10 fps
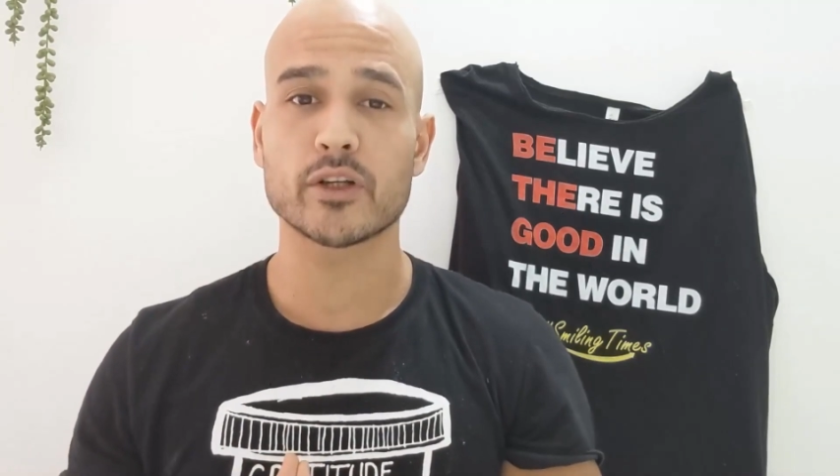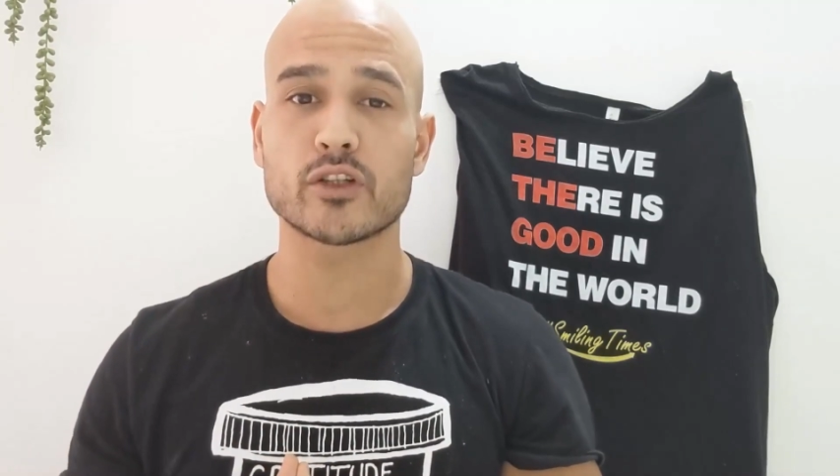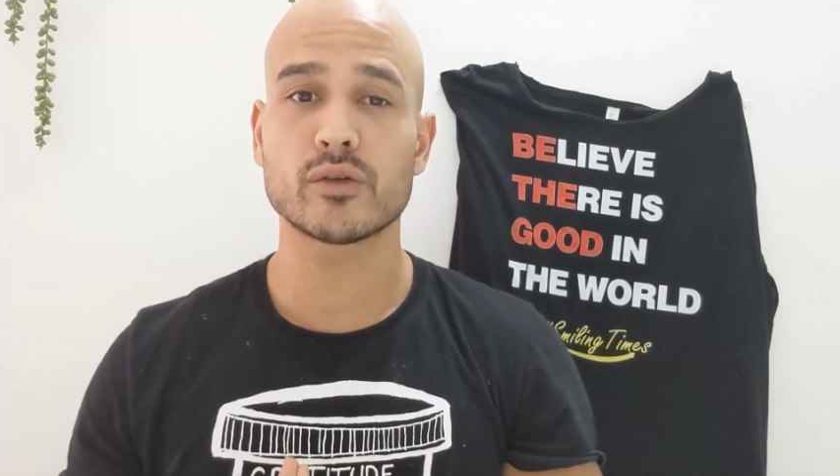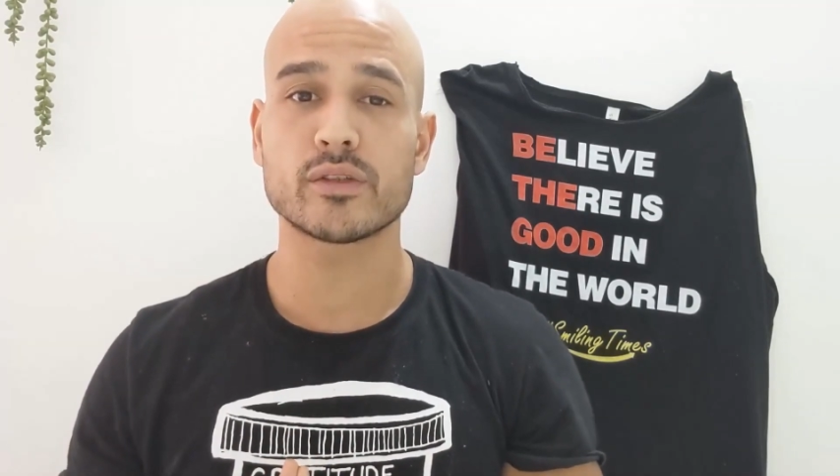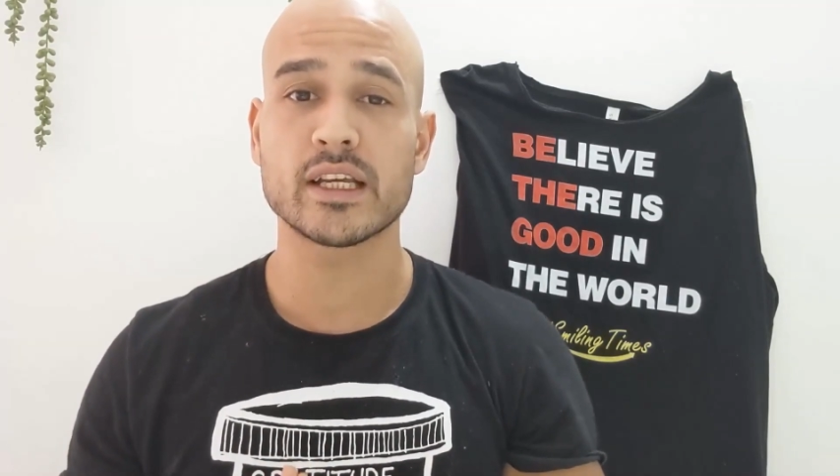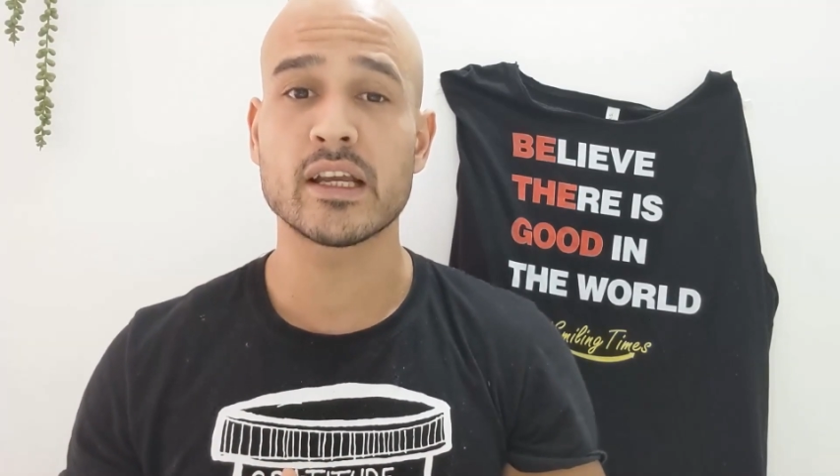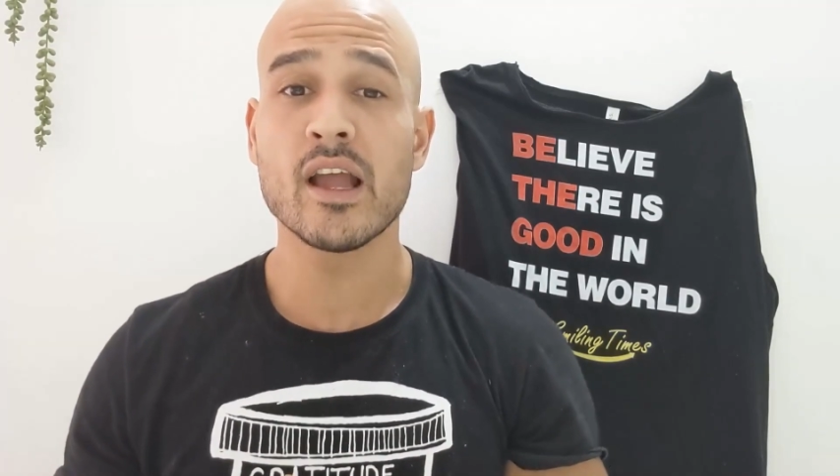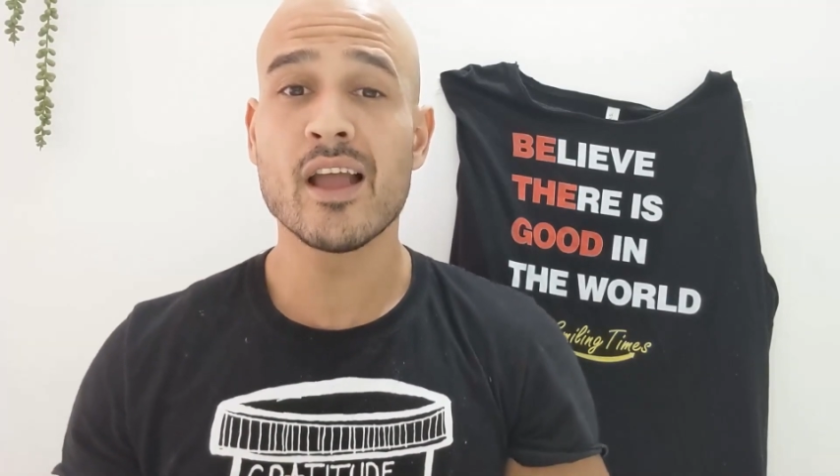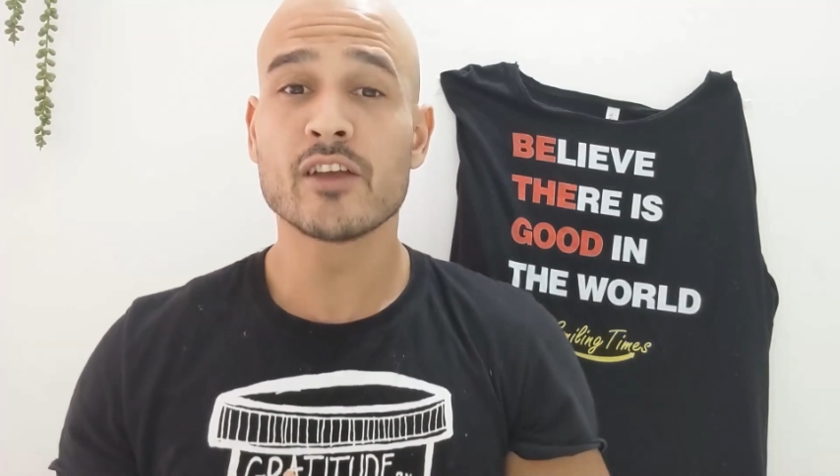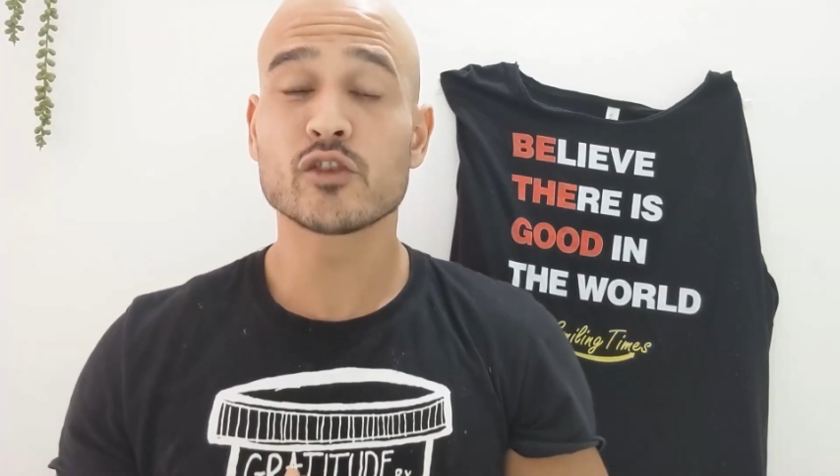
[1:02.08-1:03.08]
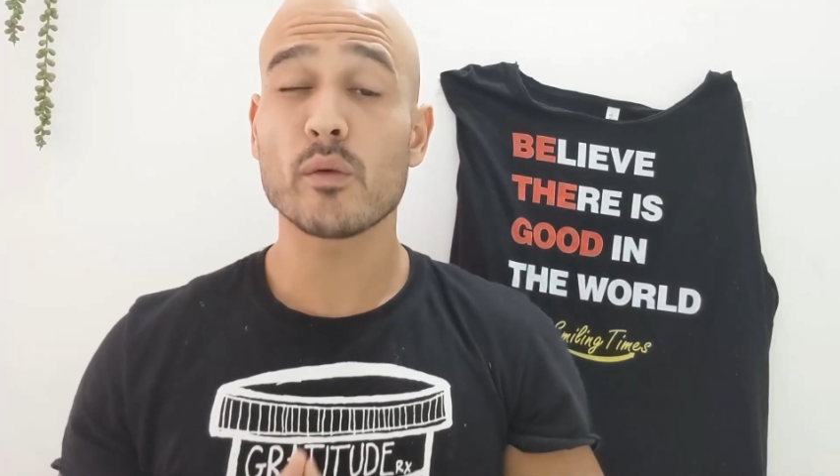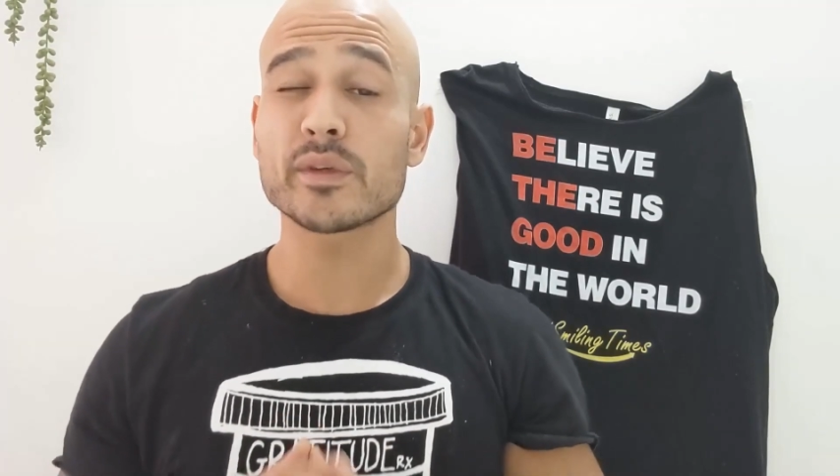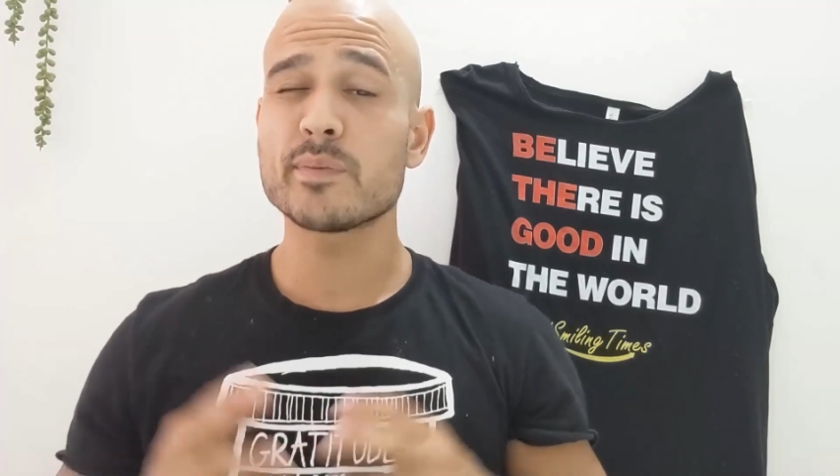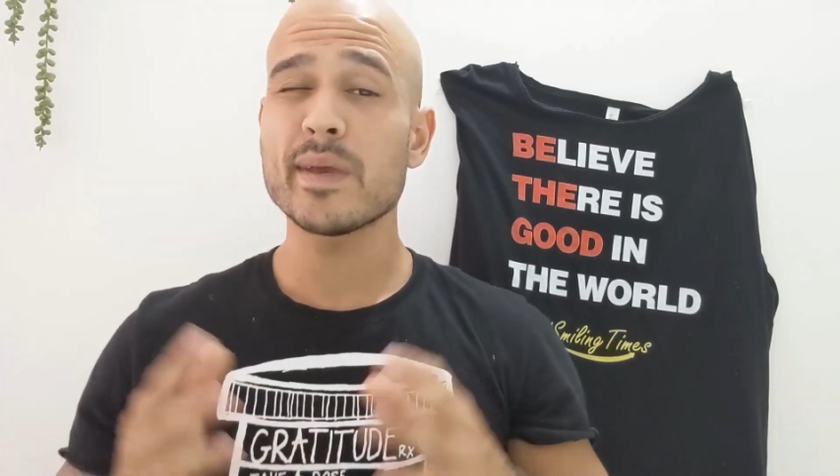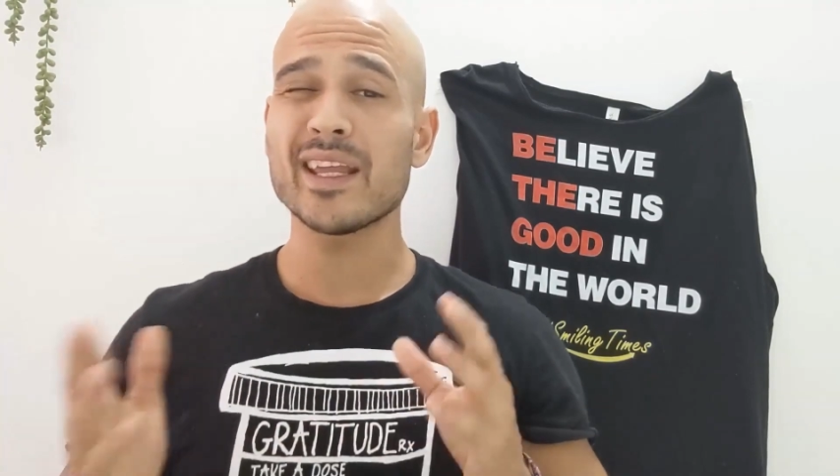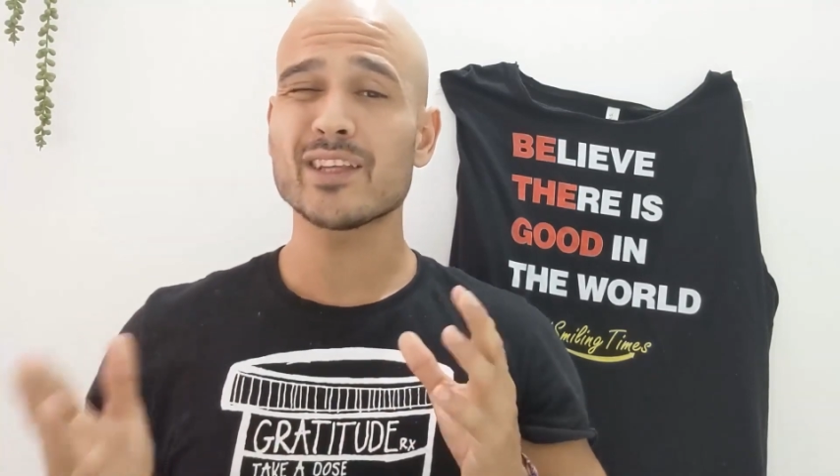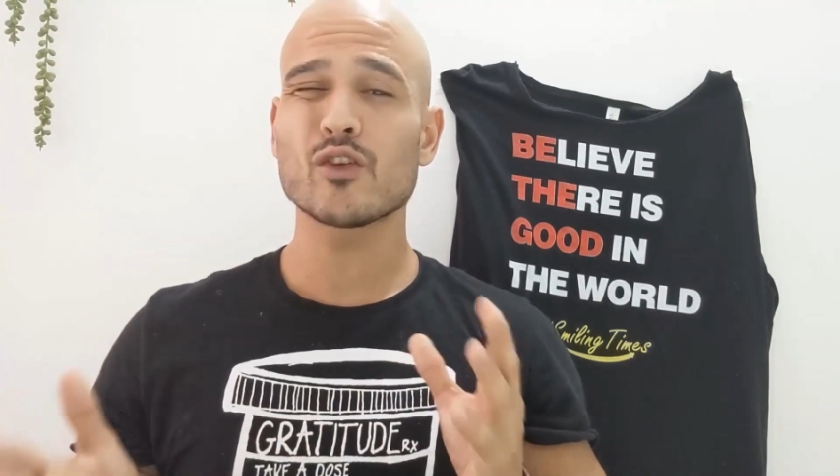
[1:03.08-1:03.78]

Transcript: opportunity, so I'm speaking